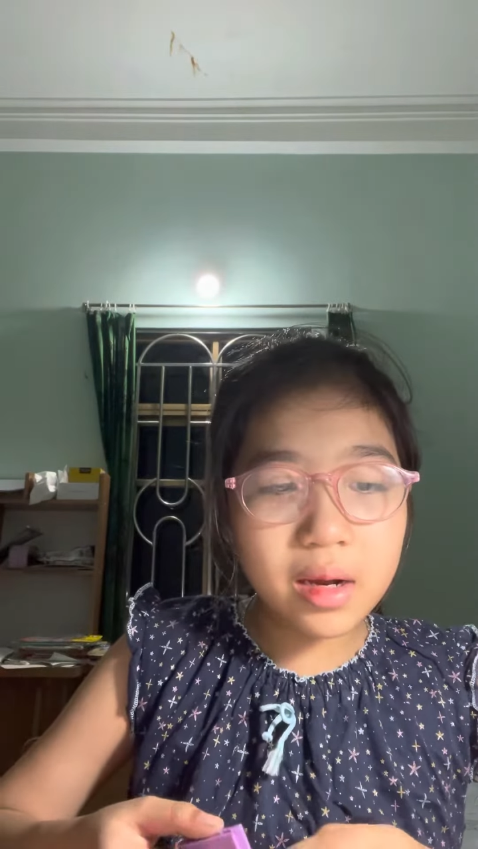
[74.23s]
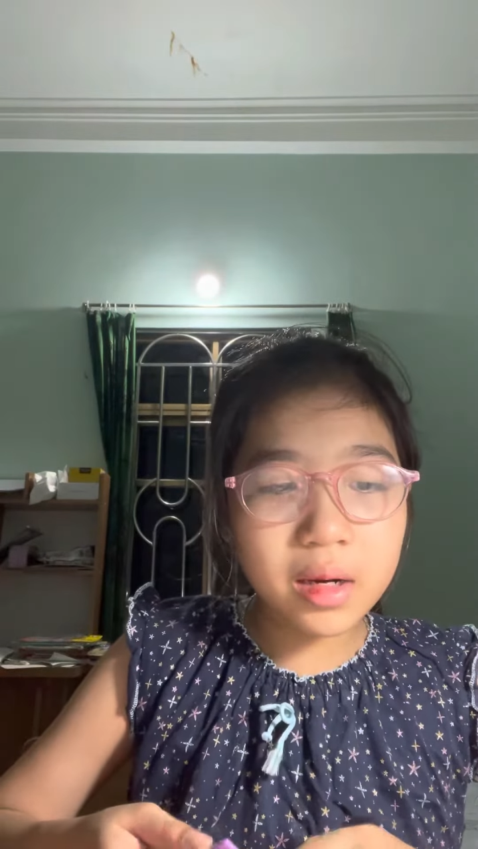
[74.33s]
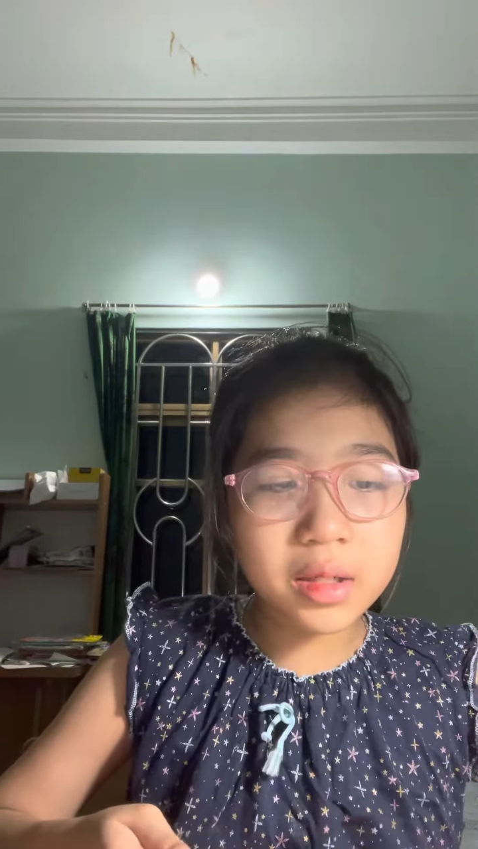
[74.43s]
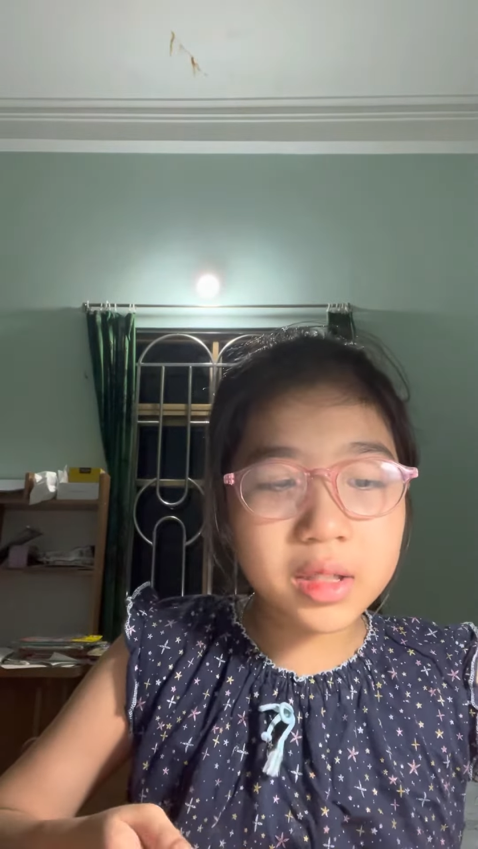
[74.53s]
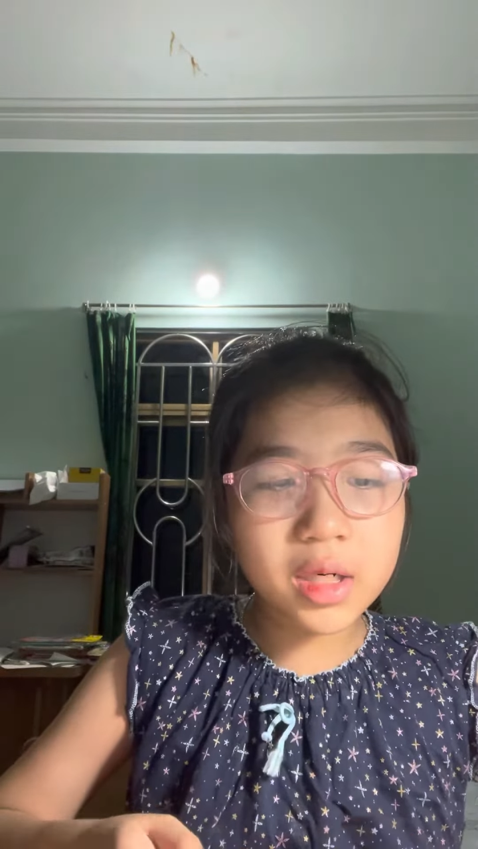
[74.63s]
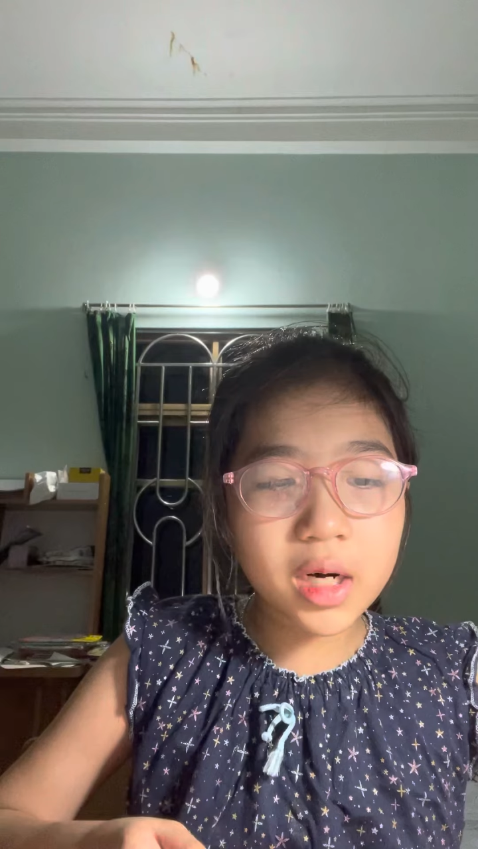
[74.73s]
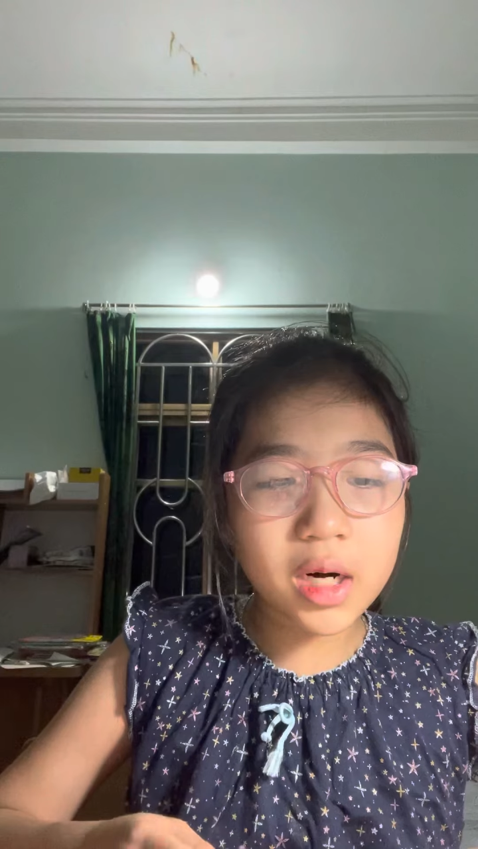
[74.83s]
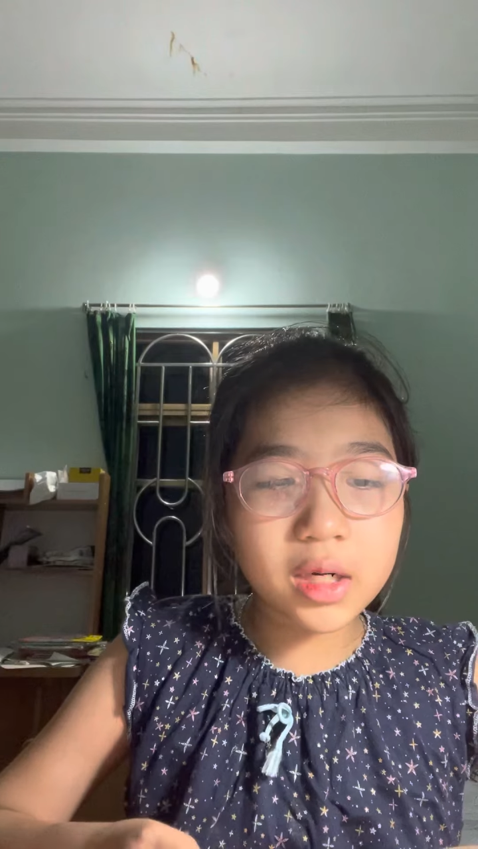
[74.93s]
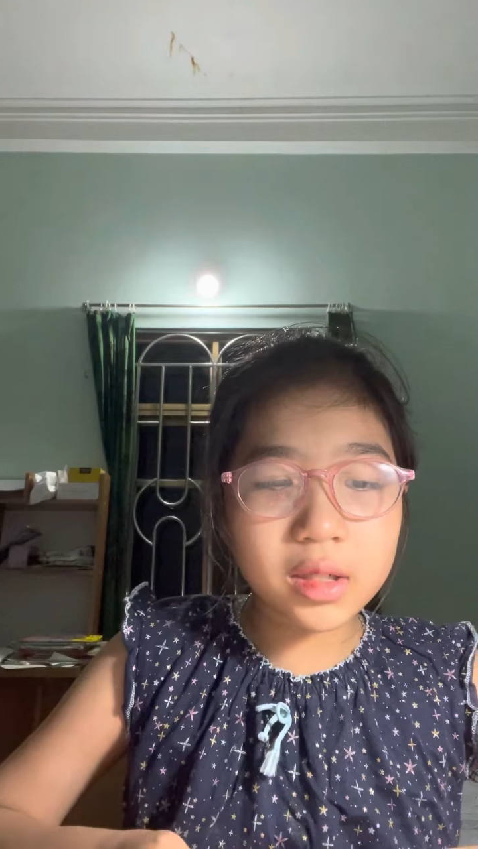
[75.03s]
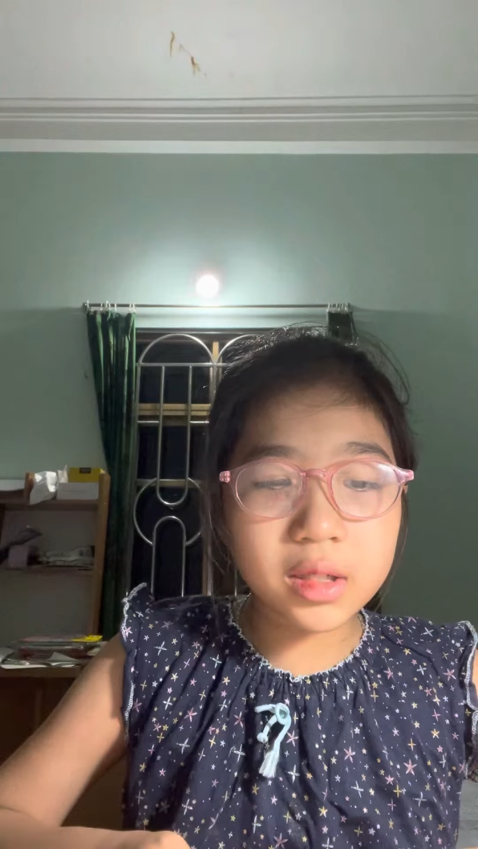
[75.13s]

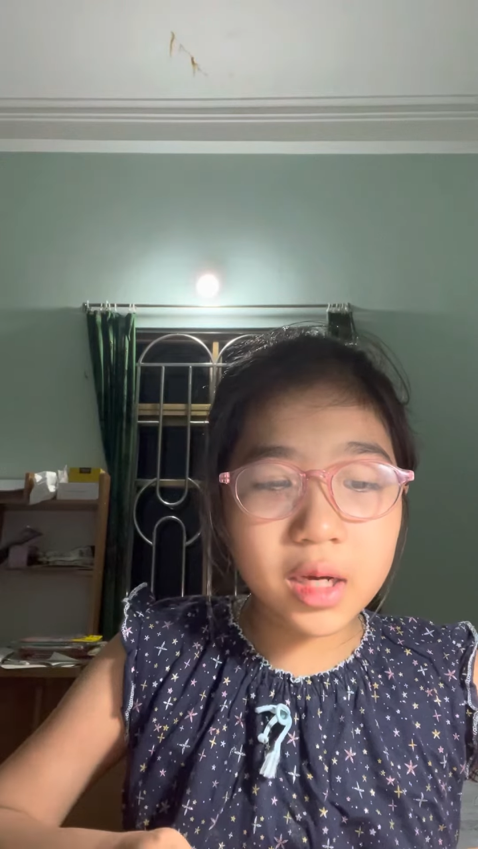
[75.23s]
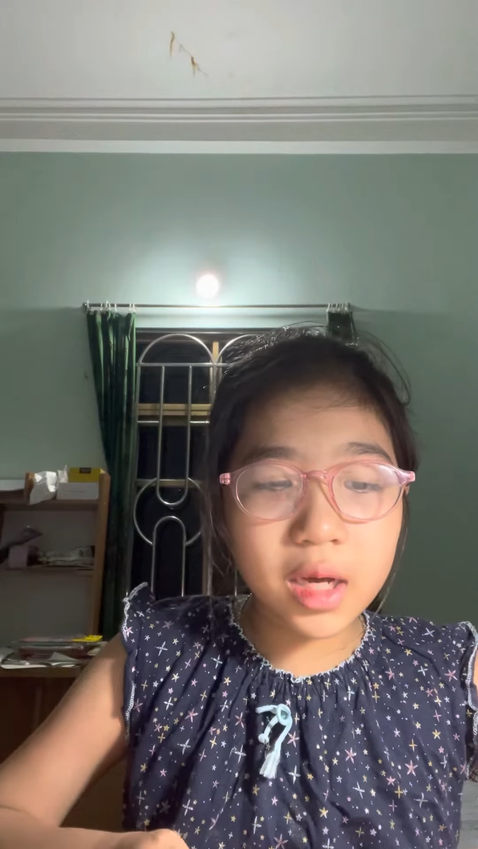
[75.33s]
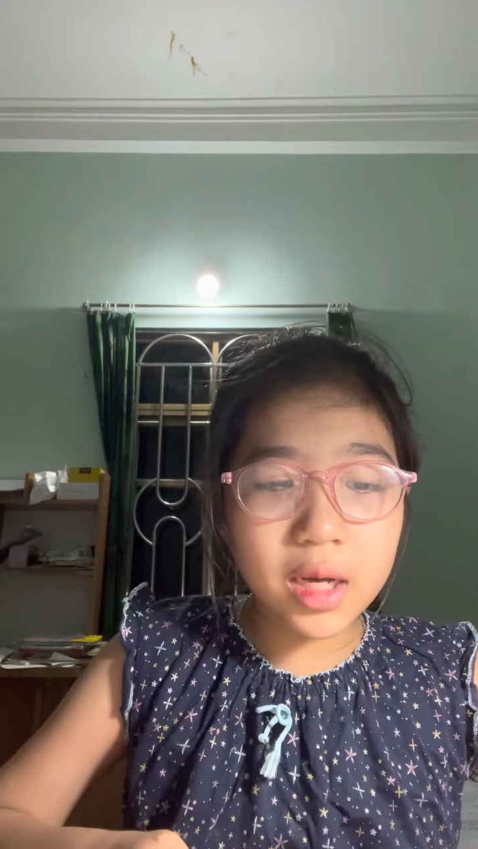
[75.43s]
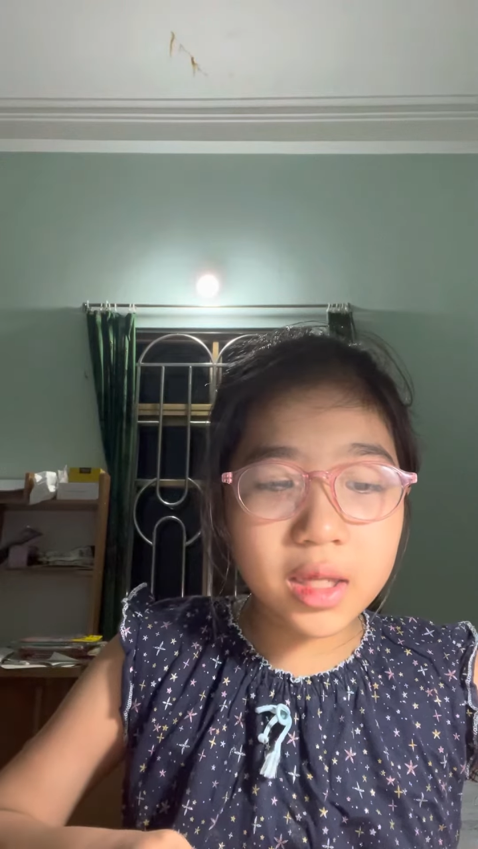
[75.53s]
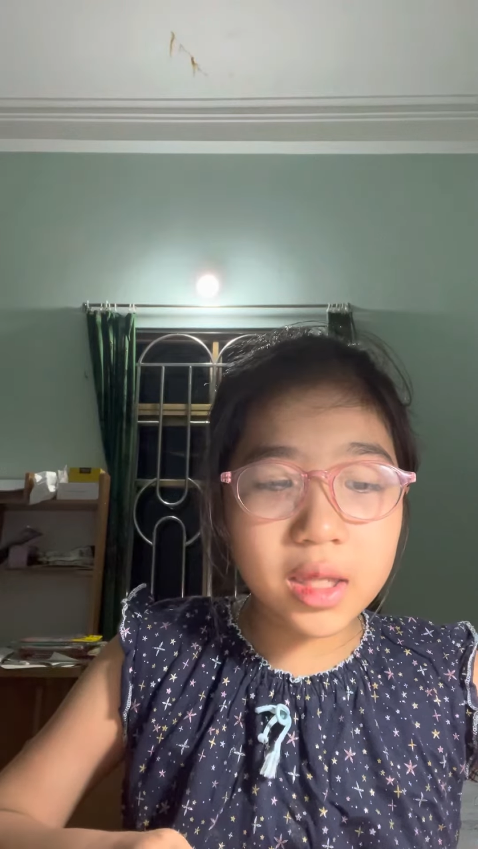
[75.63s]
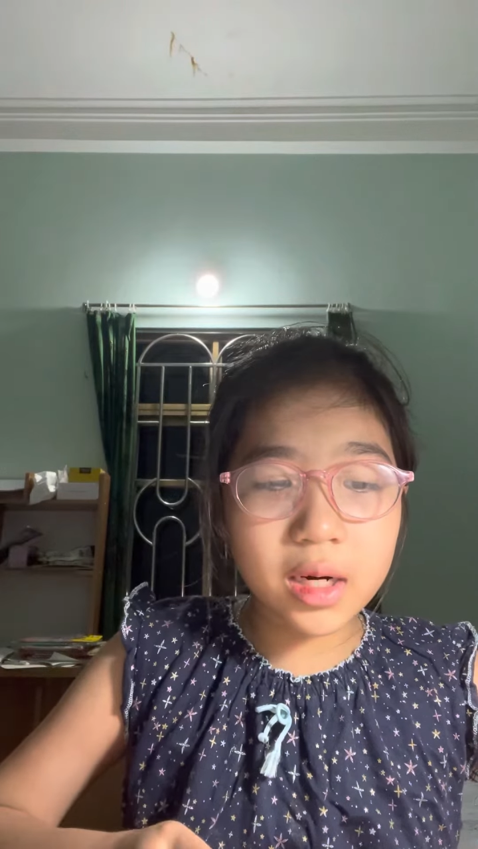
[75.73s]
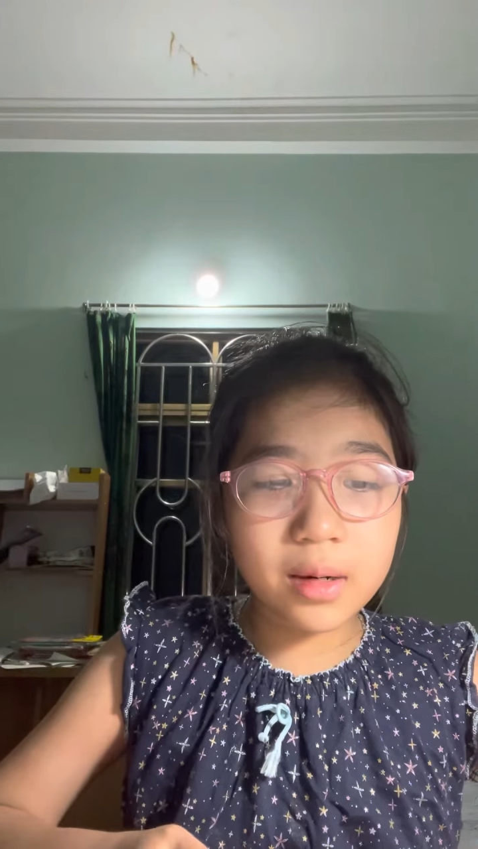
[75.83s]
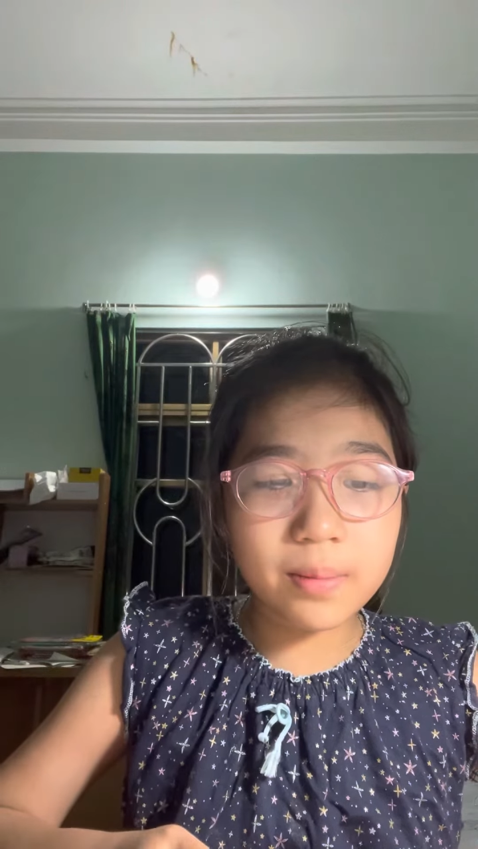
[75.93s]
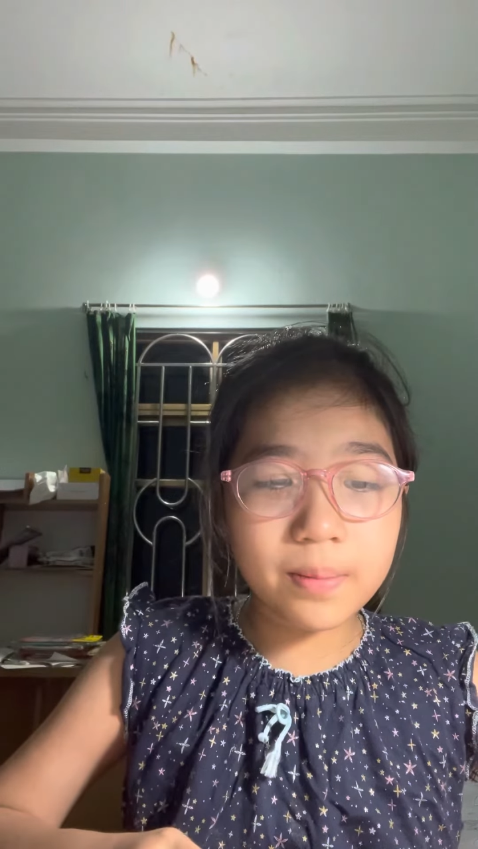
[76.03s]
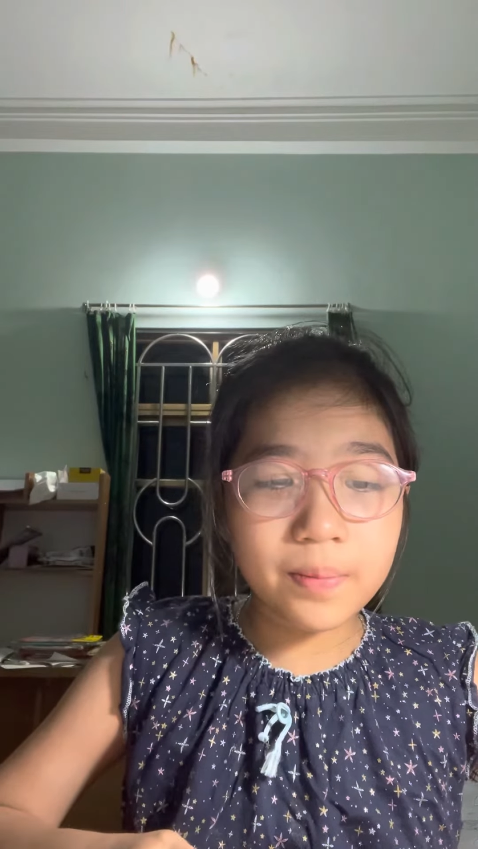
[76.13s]
guitar together.